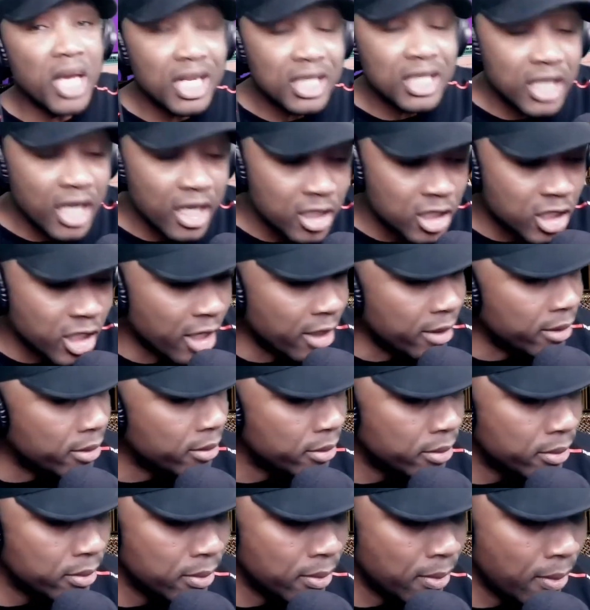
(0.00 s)
you could
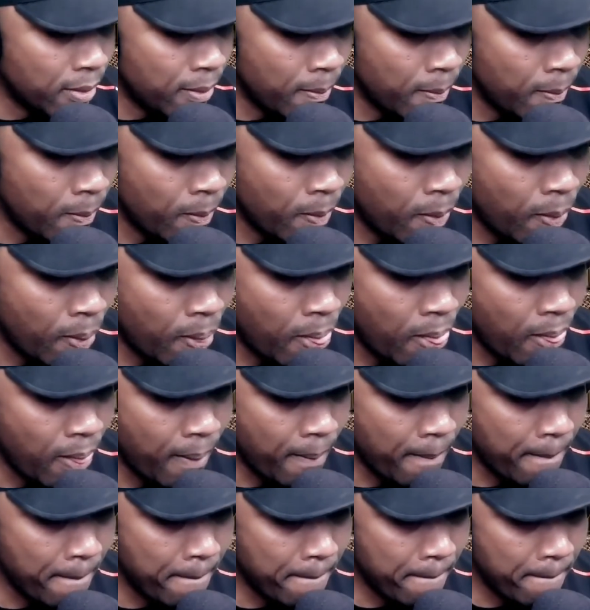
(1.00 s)
look in a all right,
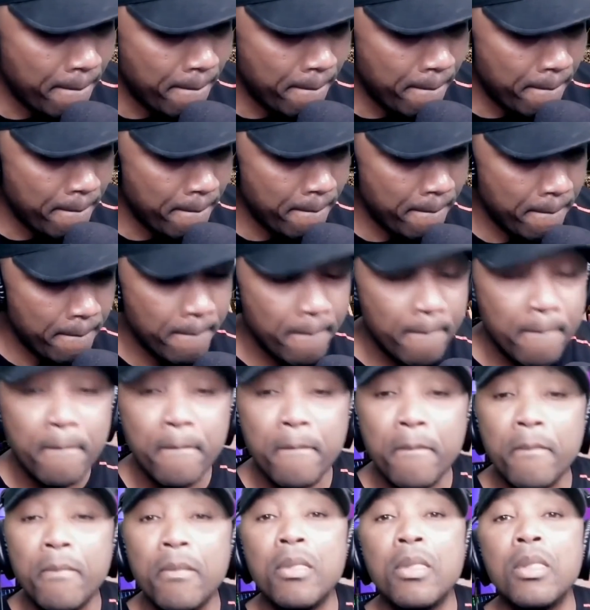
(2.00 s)
you see the group, you
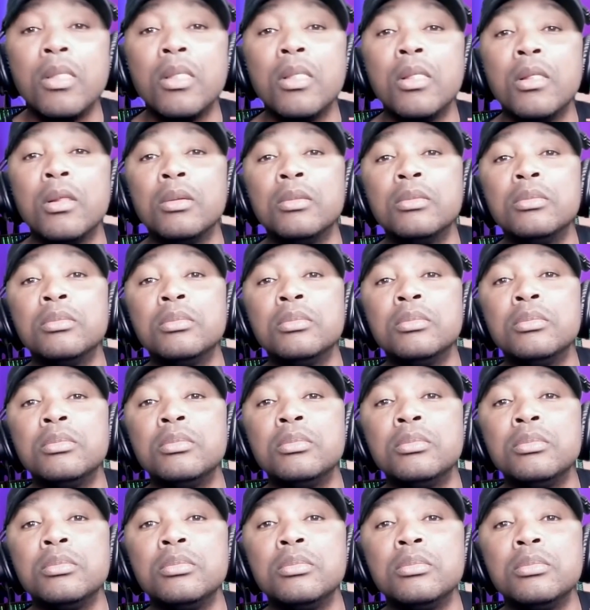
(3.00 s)
see Mekomingo,
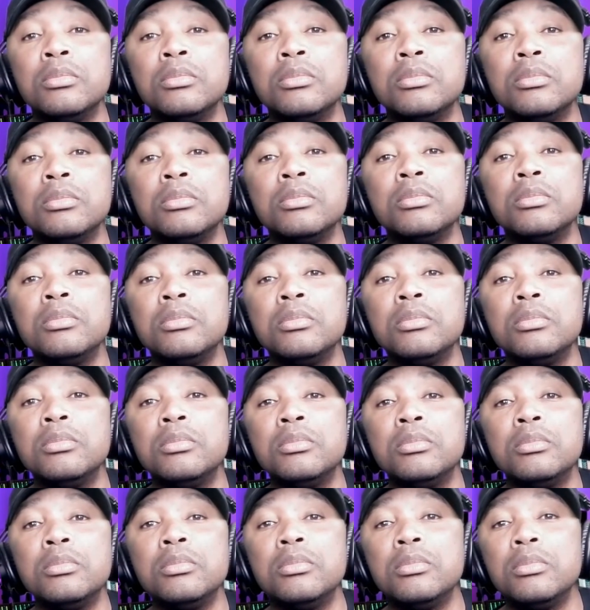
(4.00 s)
we have a
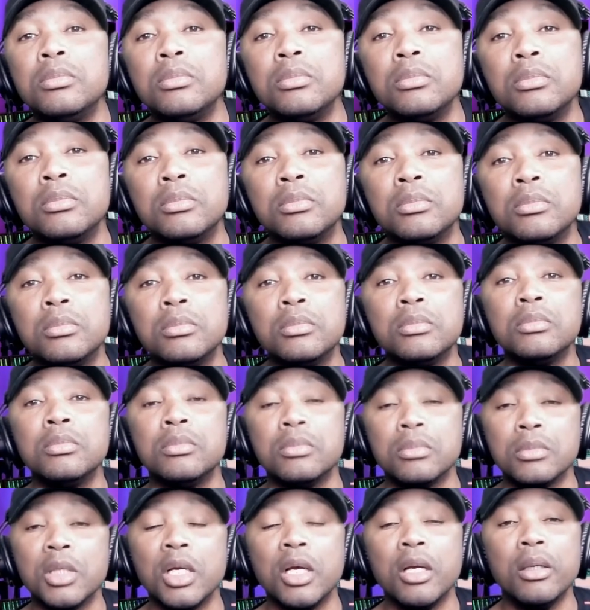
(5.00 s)
messenger group
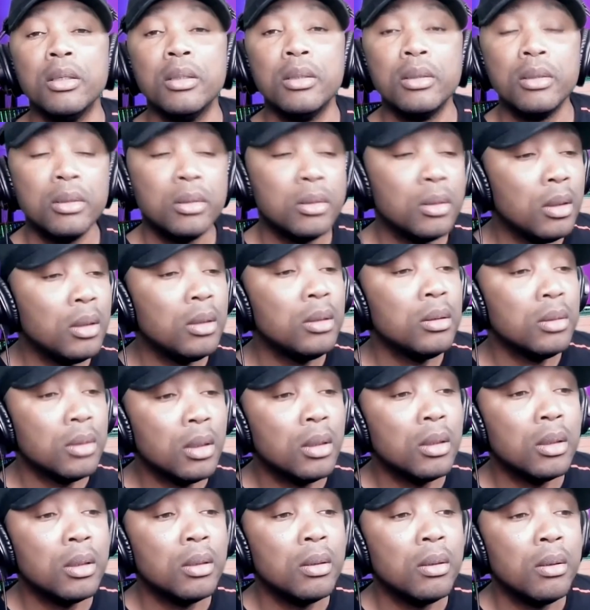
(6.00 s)
with all of
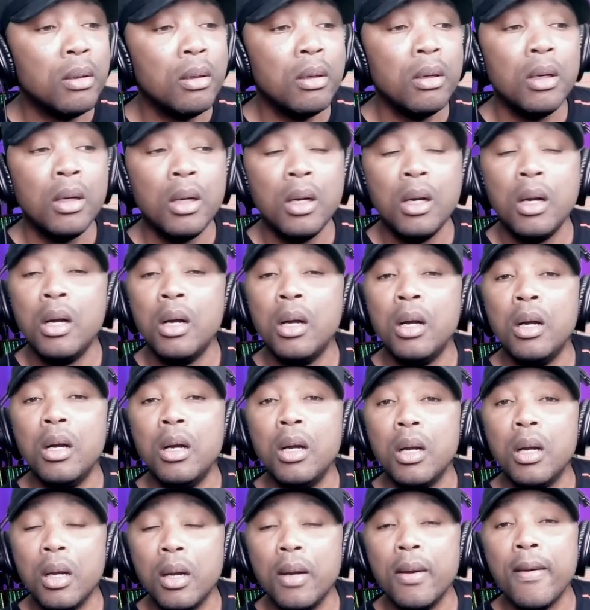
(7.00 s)
the admins and the
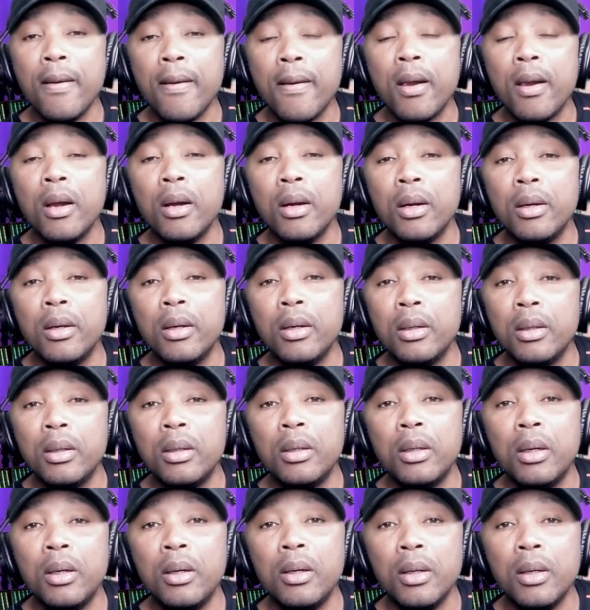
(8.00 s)
moderators in it.